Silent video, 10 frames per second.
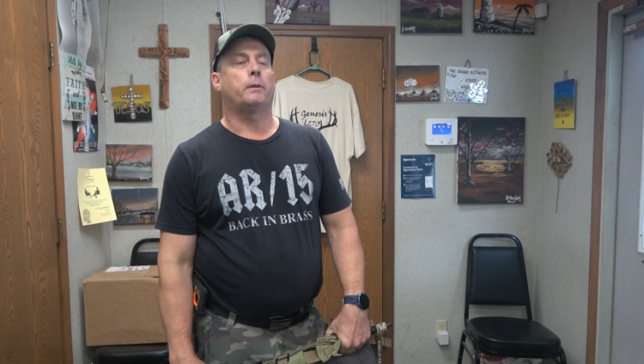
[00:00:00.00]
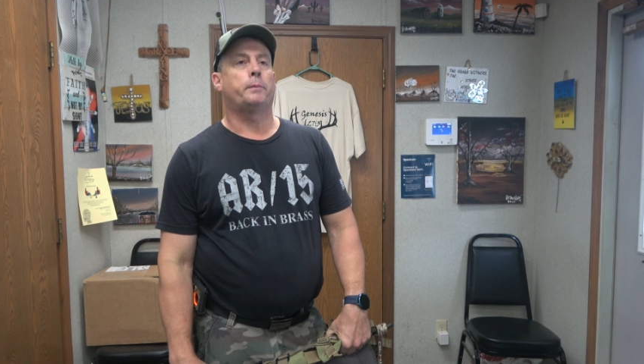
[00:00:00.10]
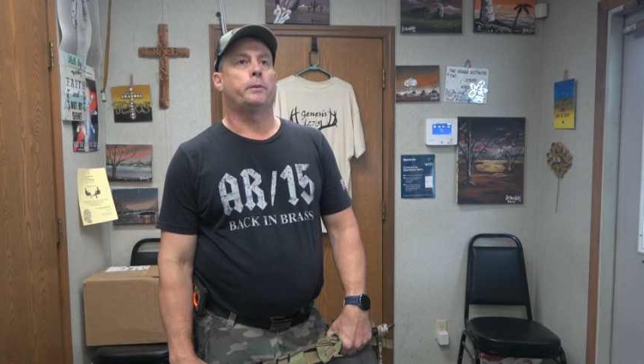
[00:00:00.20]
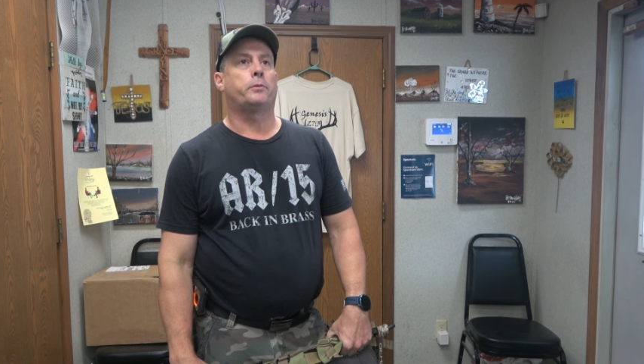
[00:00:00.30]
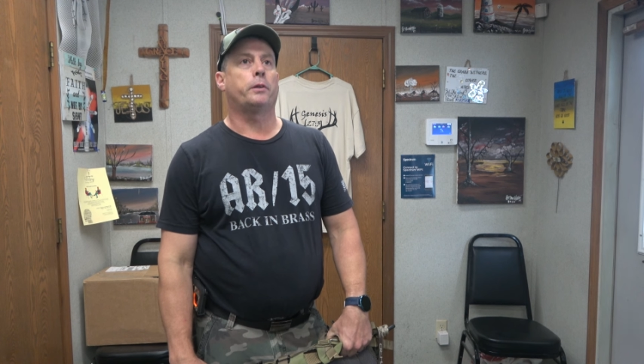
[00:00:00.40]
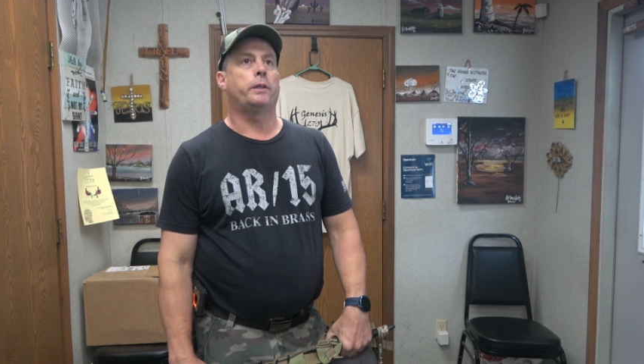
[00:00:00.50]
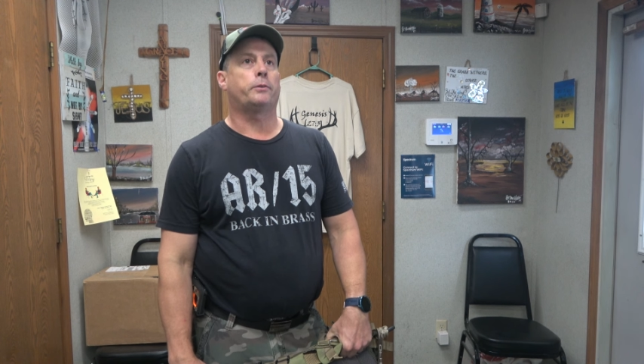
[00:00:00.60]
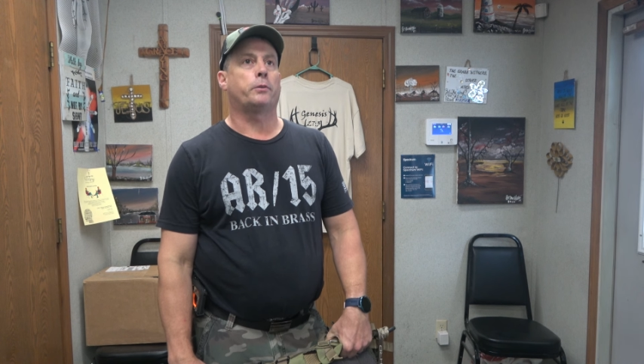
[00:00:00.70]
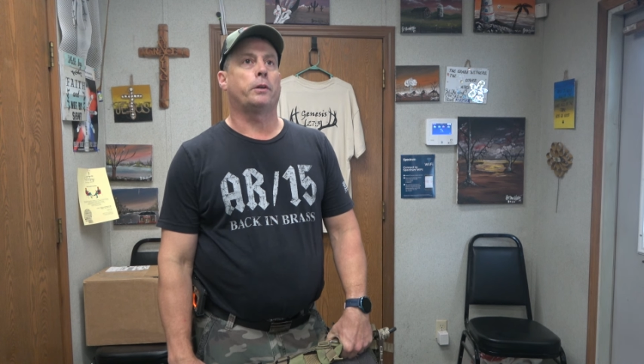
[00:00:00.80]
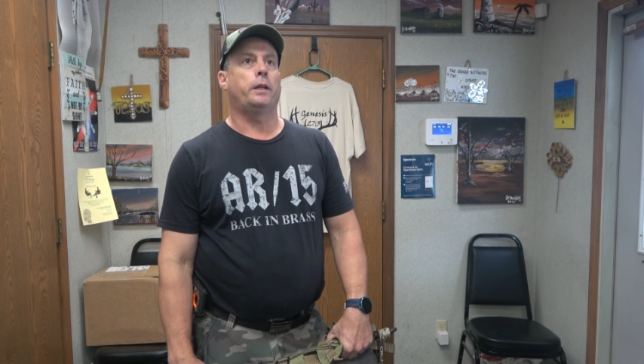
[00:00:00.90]
up in the tree at
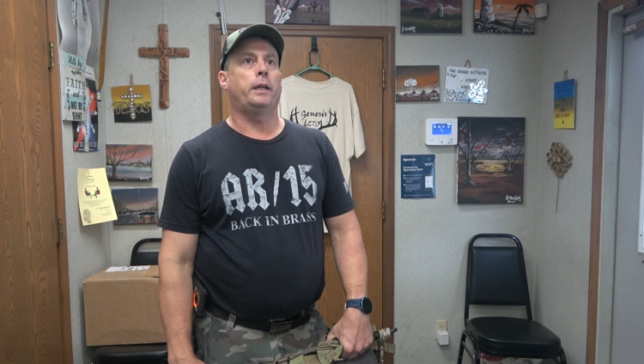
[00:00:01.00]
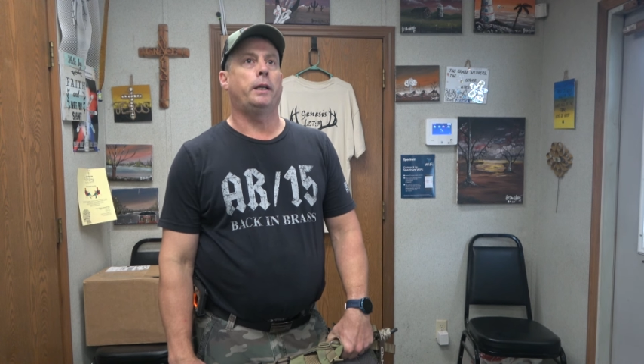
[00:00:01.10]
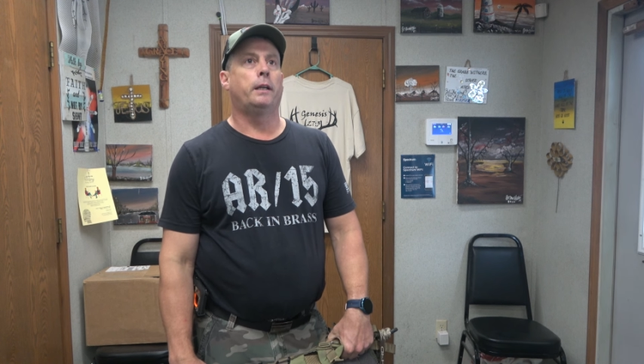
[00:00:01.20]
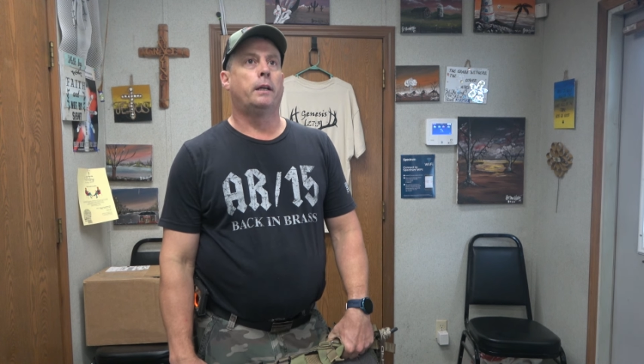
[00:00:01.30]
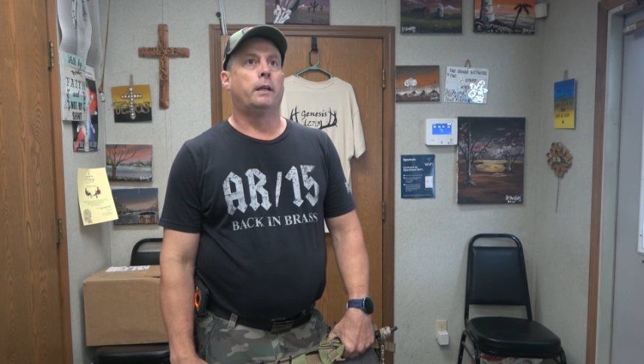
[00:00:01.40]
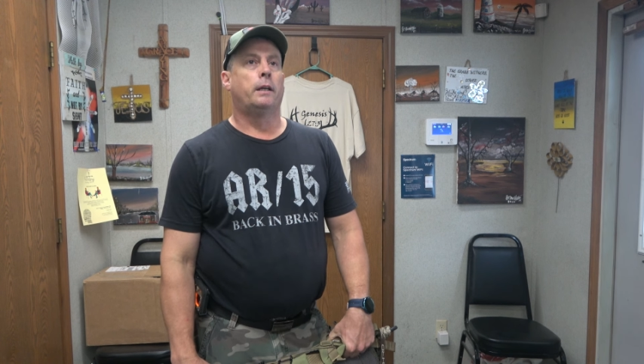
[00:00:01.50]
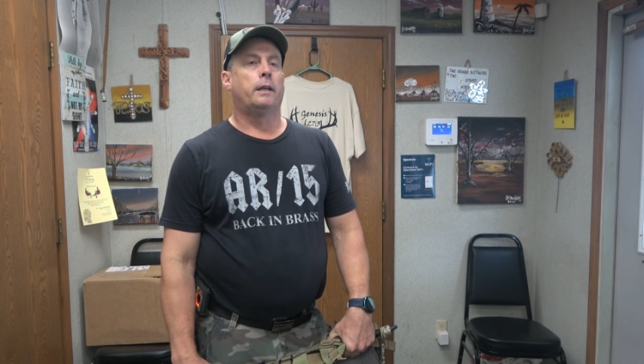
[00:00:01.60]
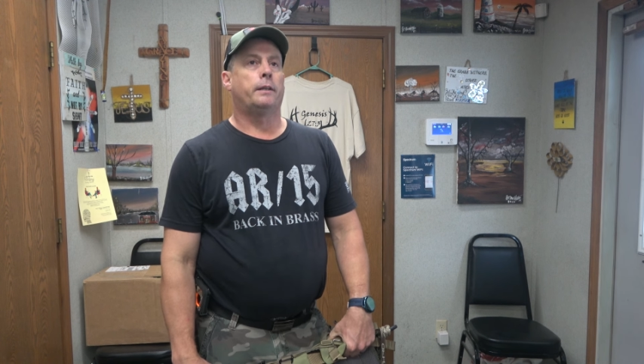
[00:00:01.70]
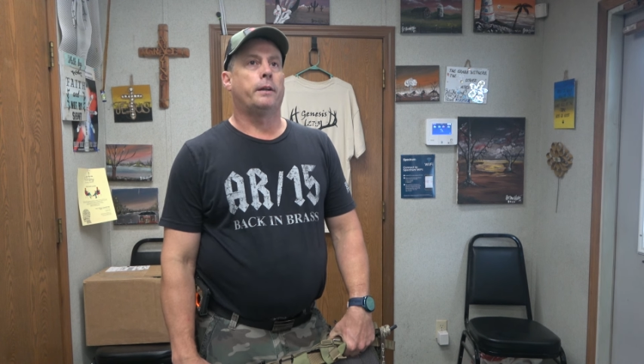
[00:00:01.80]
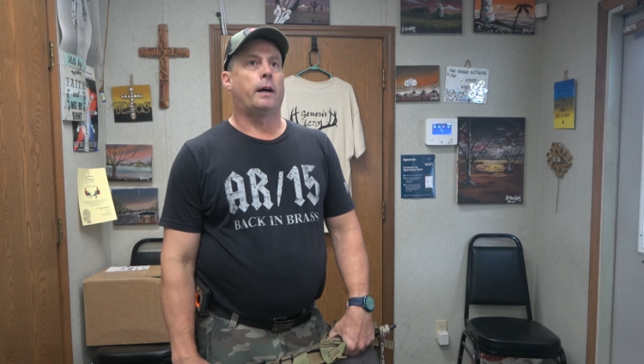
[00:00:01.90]
three,
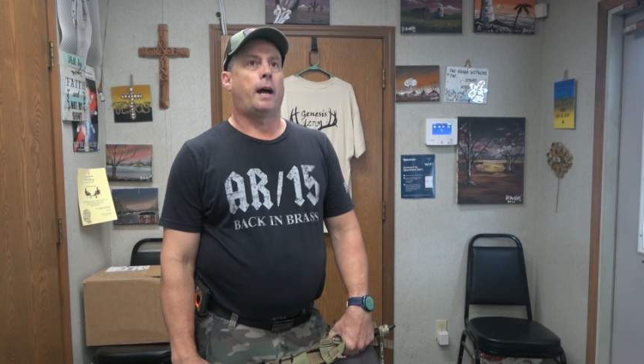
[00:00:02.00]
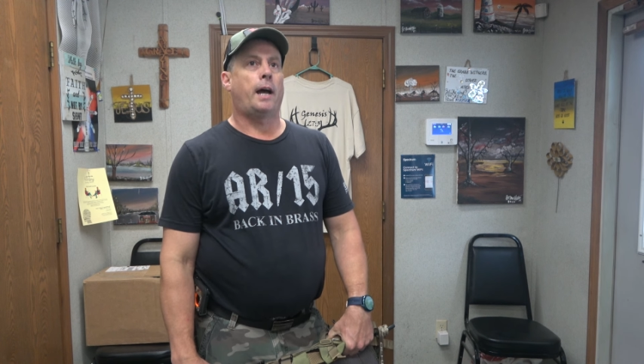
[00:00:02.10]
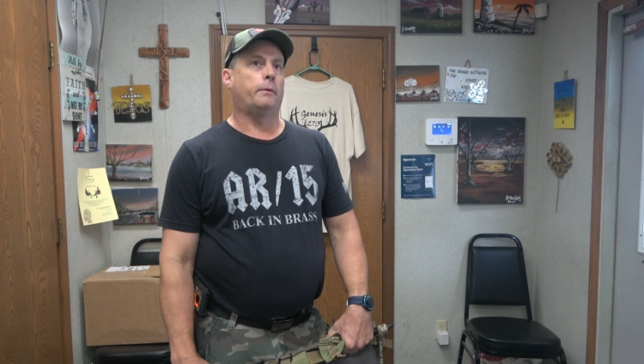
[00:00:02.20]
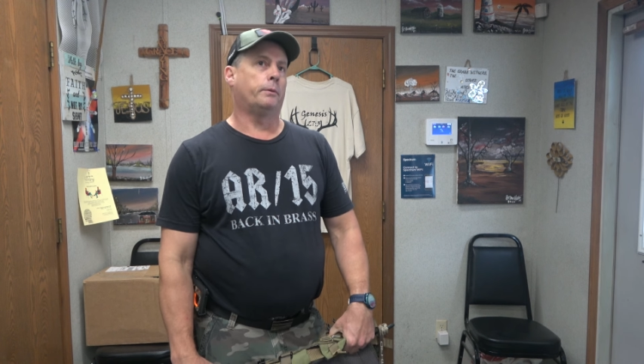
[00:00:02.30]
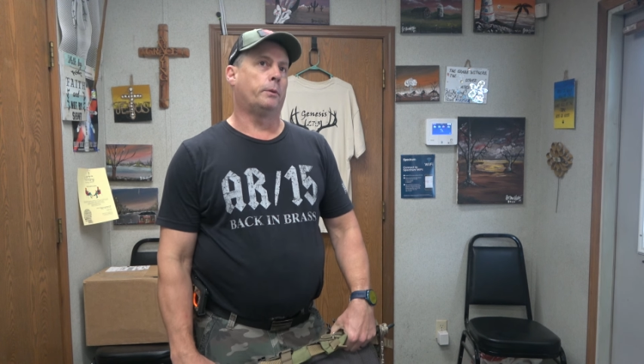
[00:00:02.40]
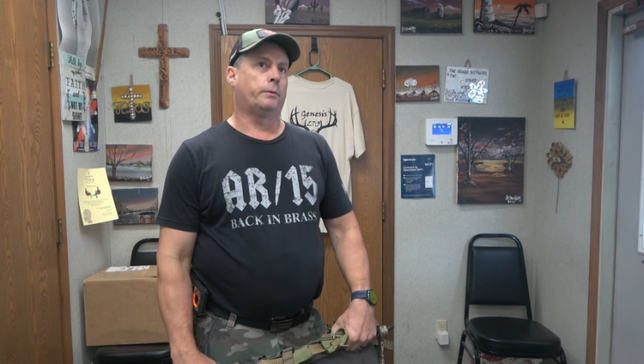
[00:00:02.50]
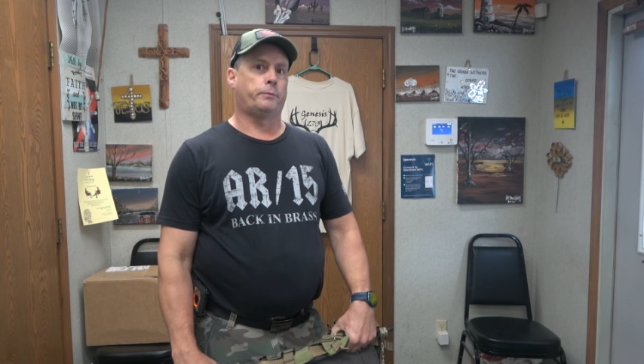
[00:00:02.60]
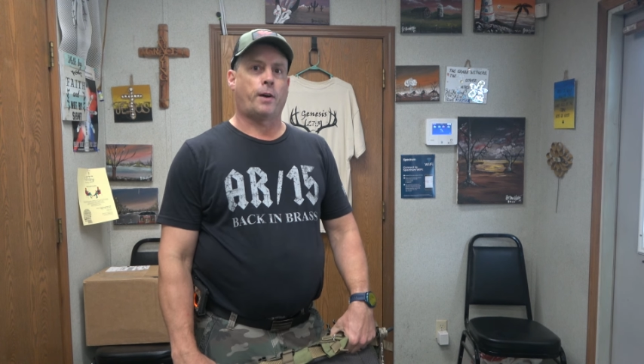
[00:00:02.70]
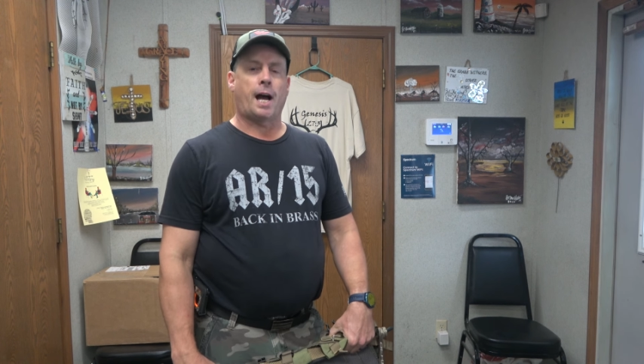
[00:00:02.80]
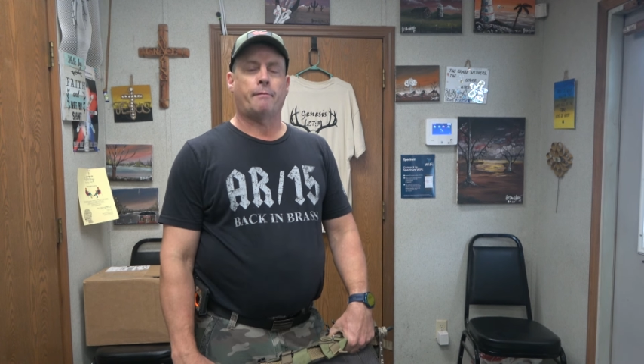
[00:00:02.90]
the, well,
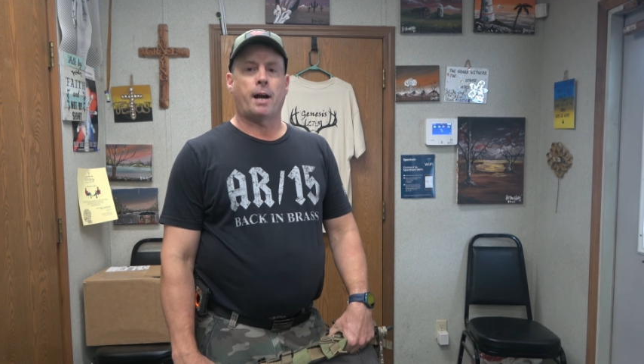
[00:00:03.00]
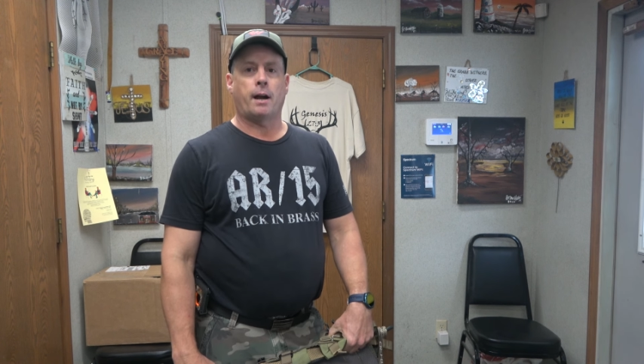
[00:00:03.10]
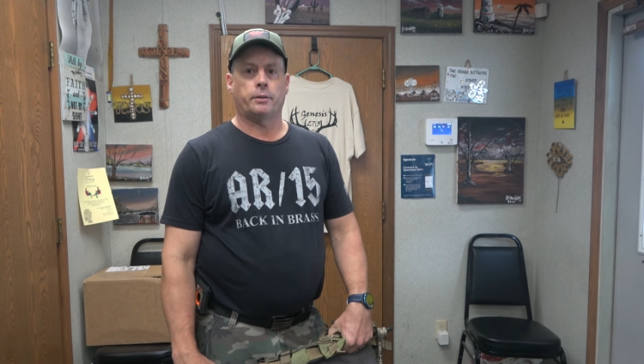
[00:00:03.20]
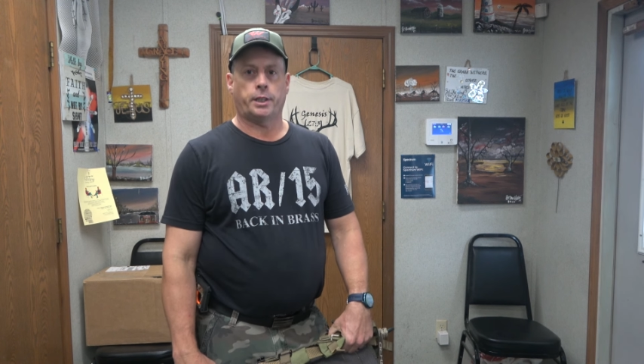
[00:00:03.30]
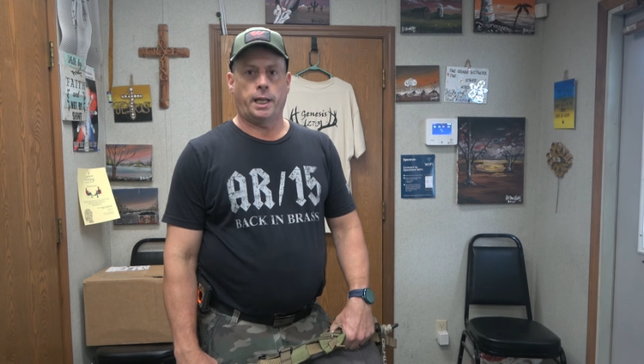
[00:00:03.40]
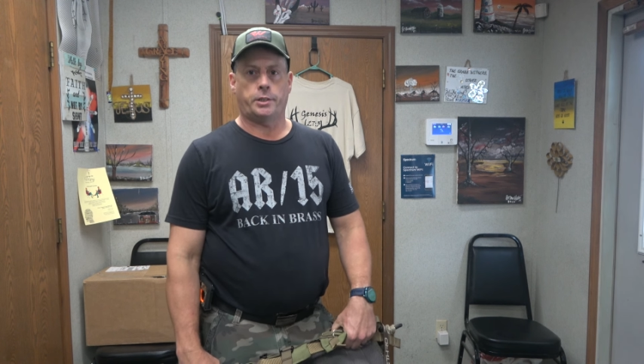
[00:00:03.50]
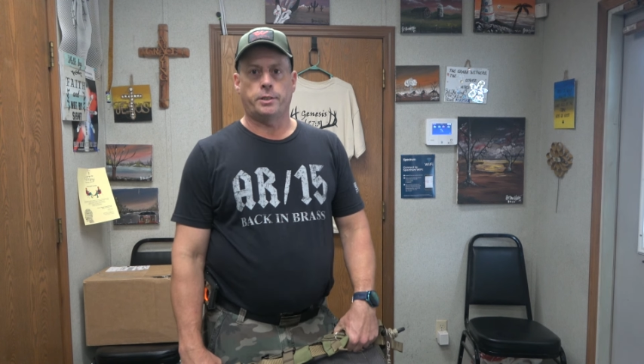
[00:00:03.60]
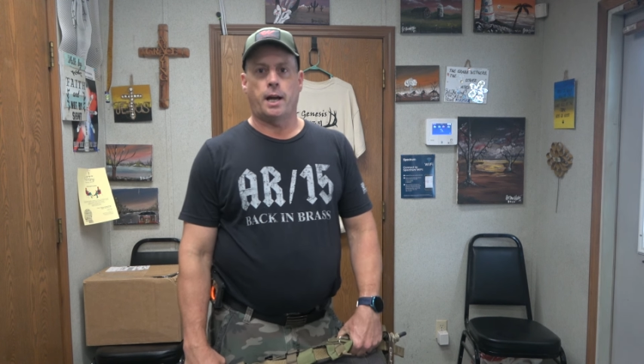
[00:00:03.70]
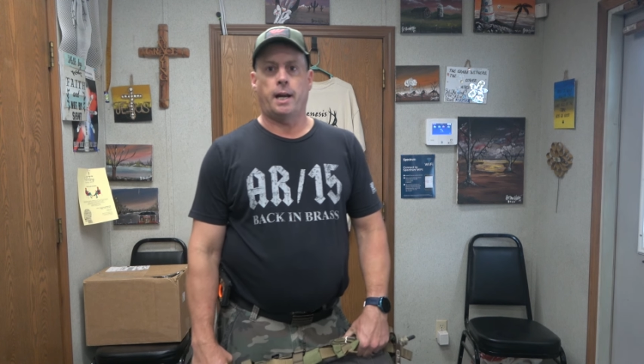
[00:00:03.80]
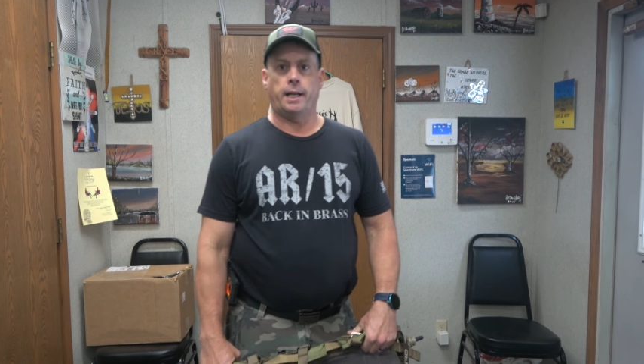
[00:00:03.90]
five hours each
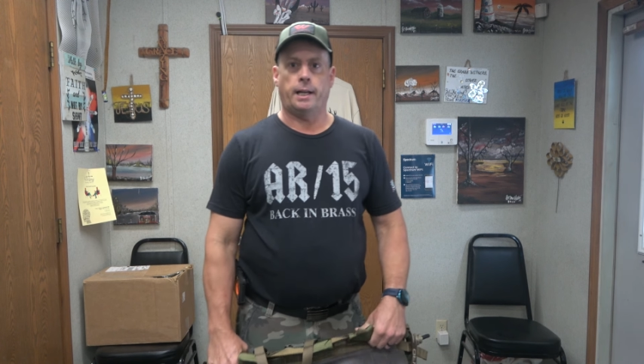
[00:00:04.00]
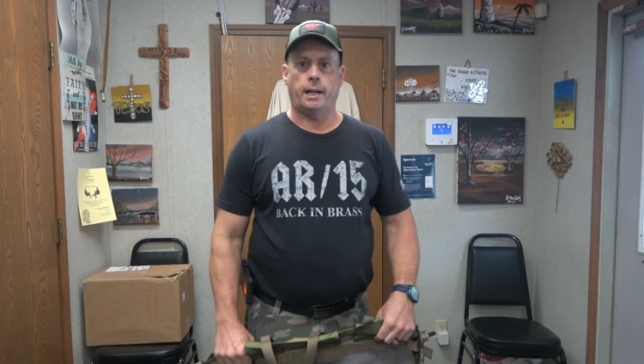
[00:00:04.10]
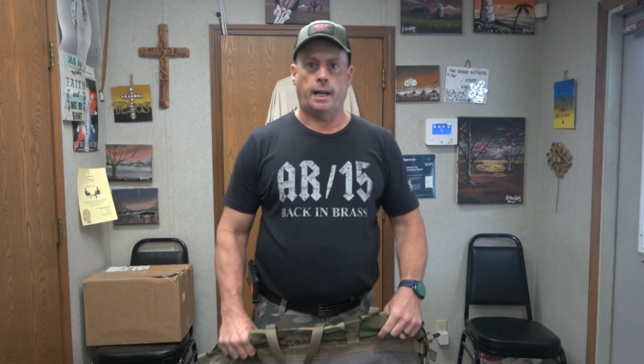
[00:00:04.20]
day,